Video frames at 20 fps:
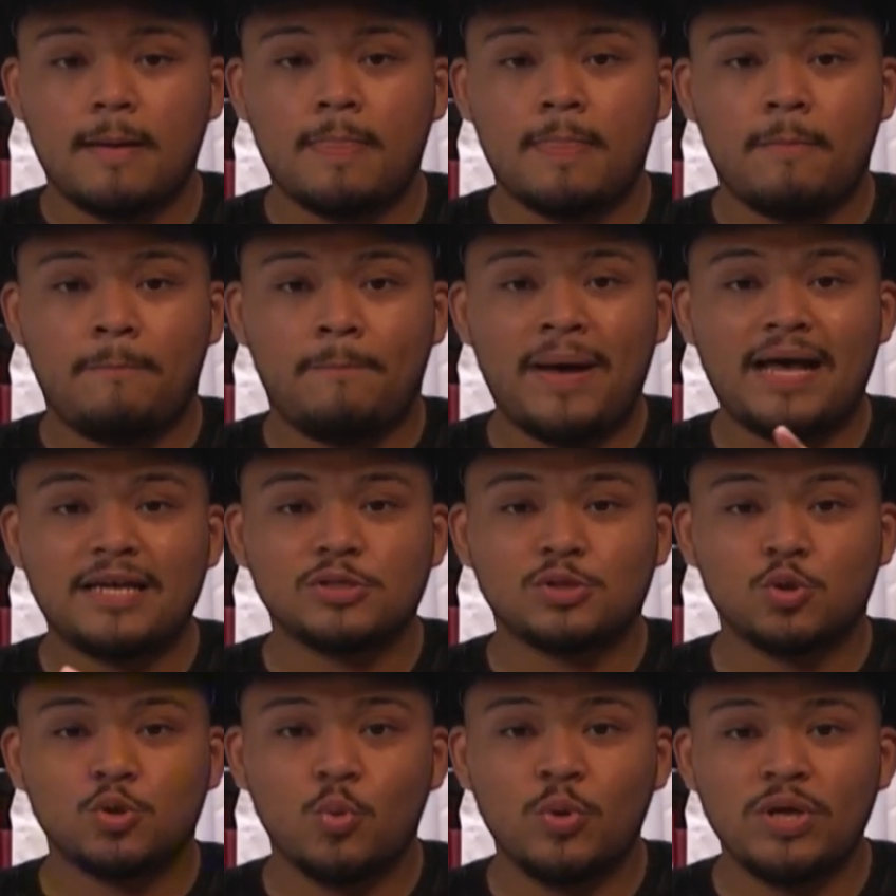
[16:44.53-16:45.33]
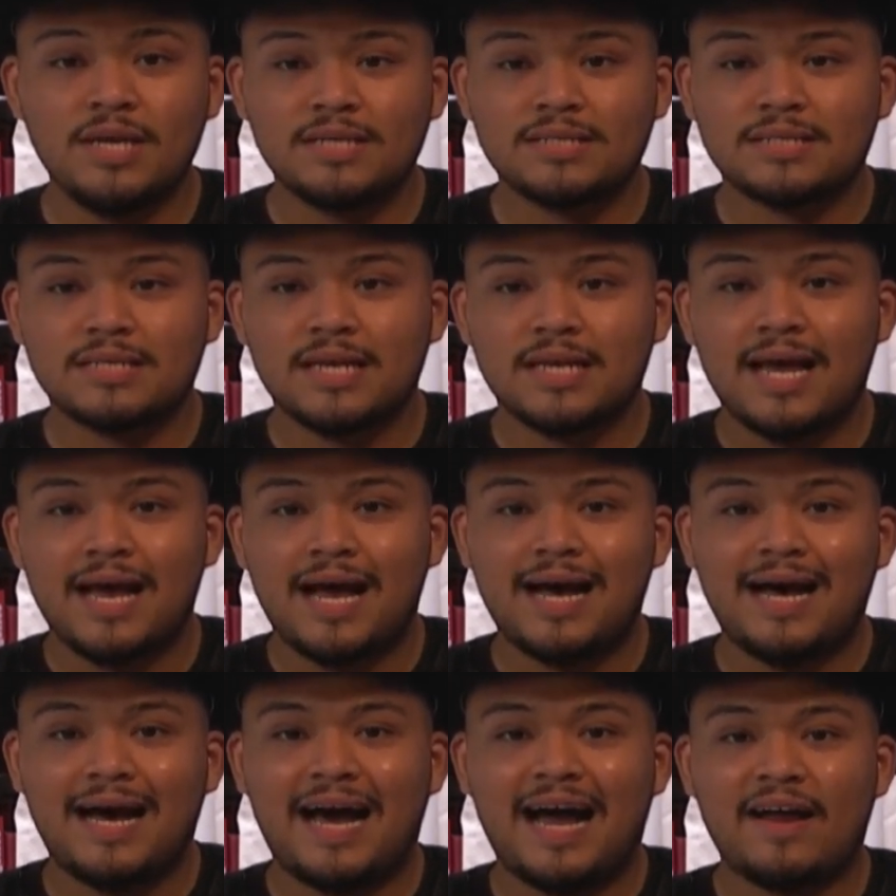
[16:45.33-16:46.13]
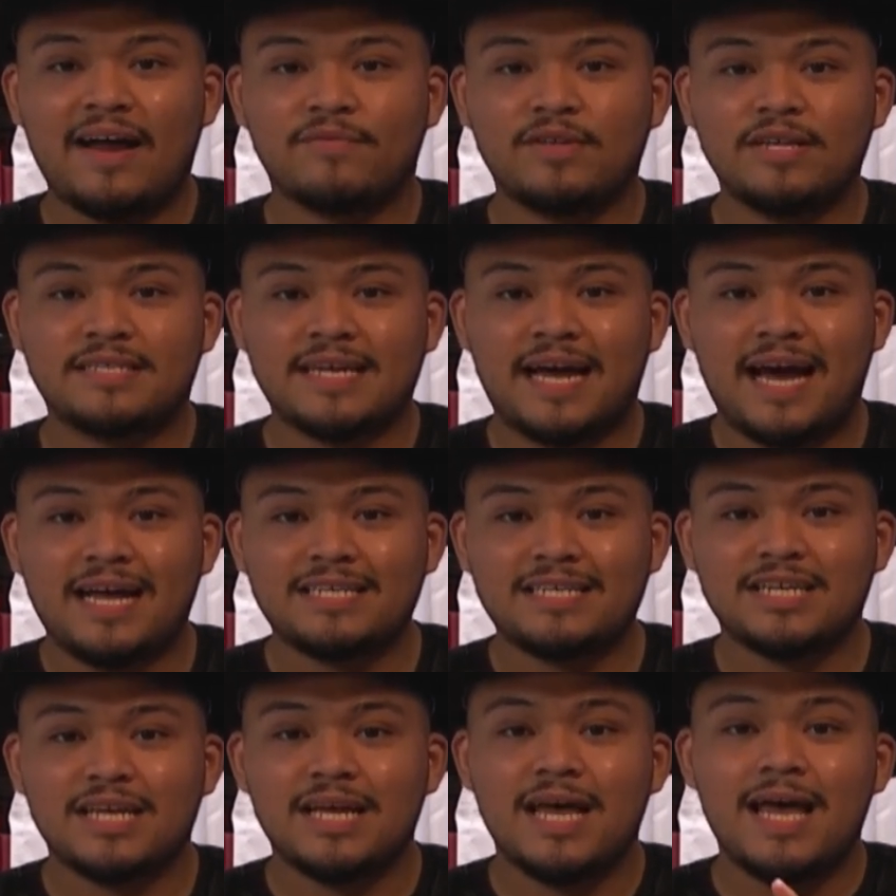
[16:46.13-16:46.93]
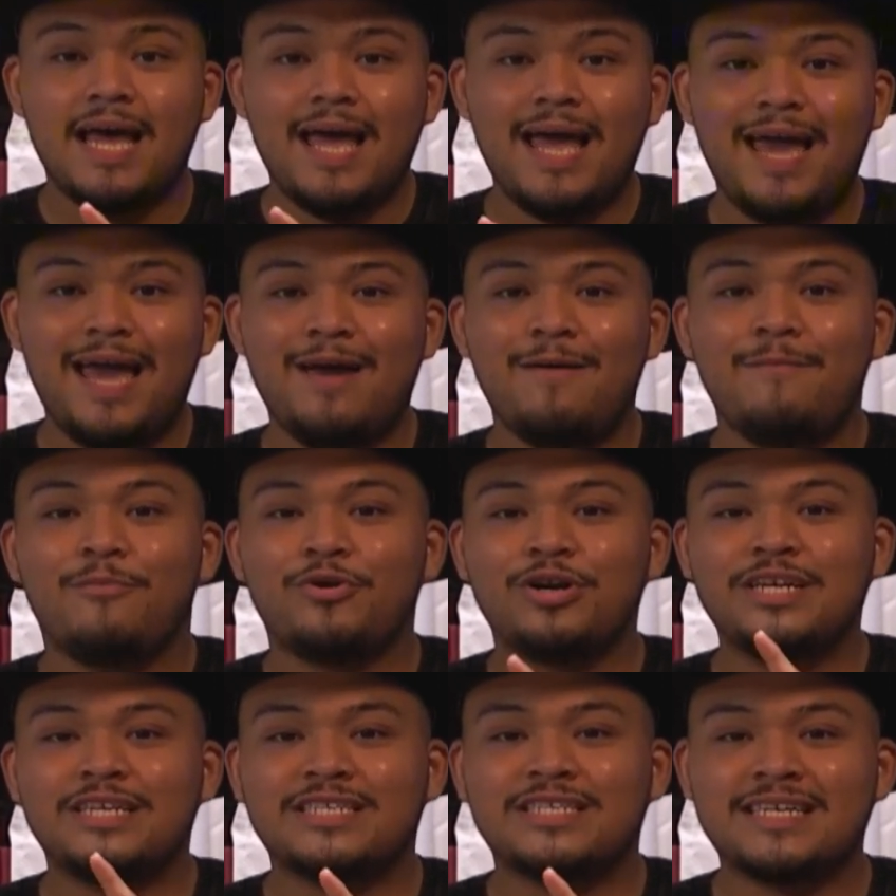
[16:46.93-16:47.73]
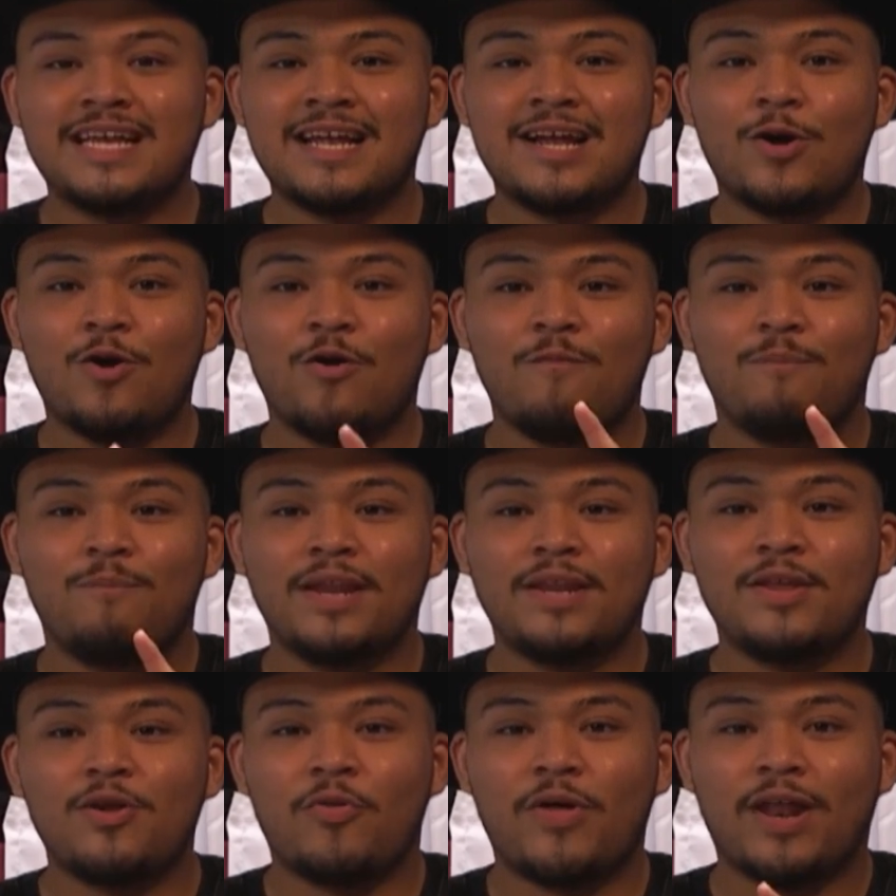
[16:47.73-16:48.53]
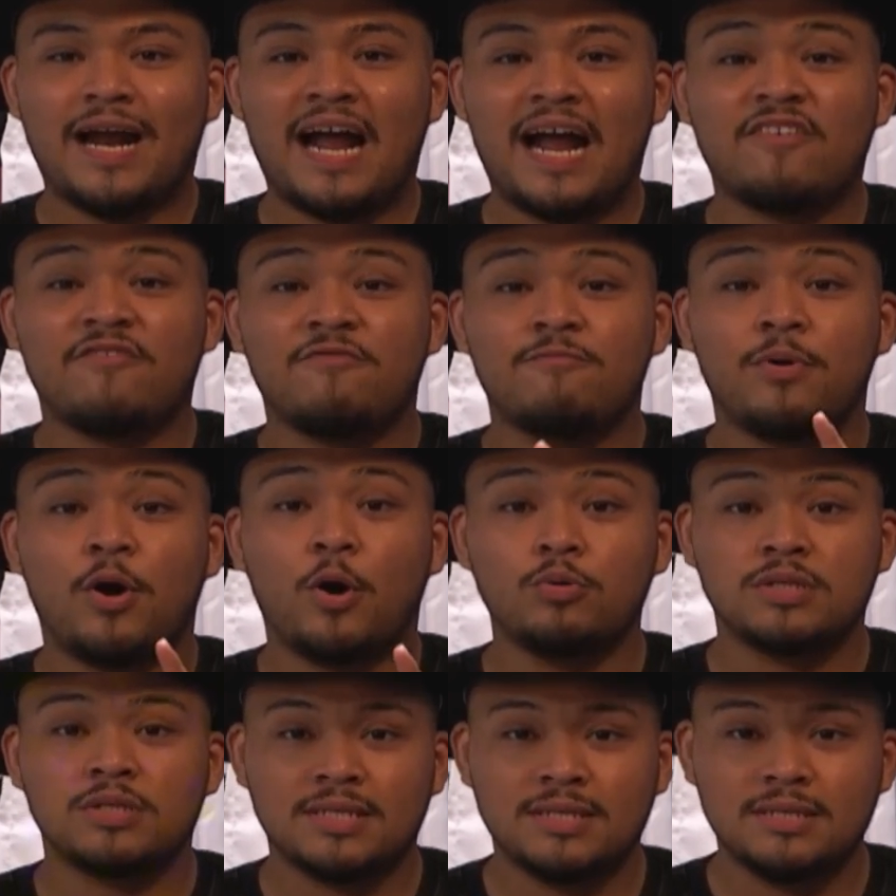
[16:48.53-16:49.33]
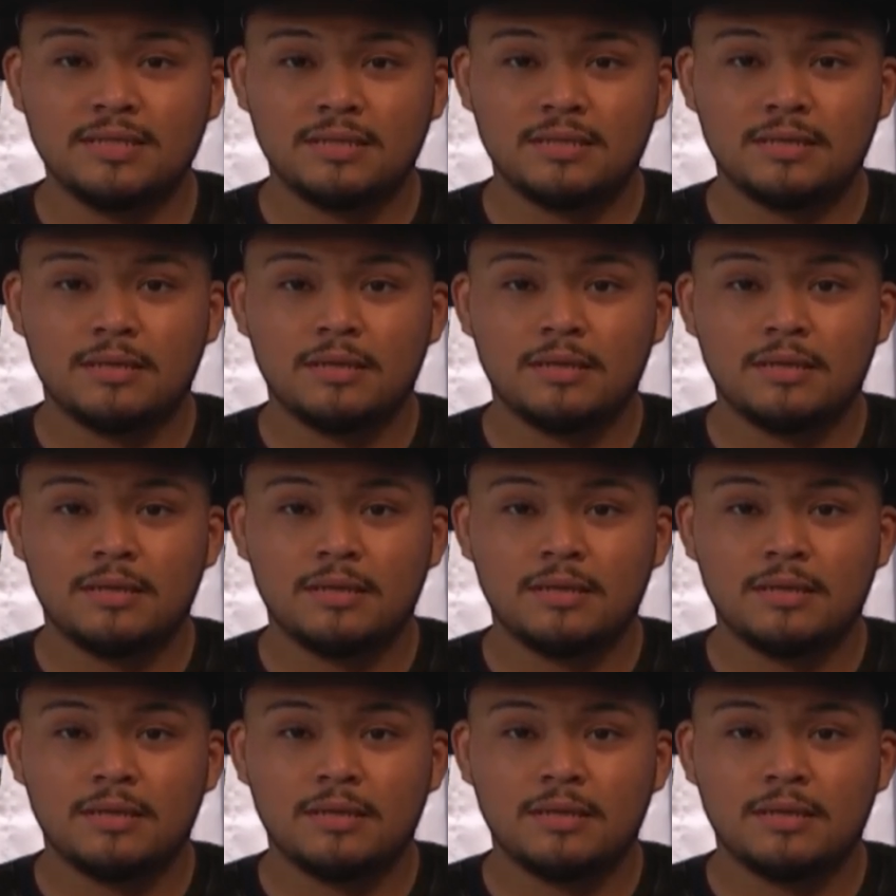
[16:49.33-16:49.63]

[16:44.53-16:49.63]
The past 2 weeks, I've detached every single video that I have posted,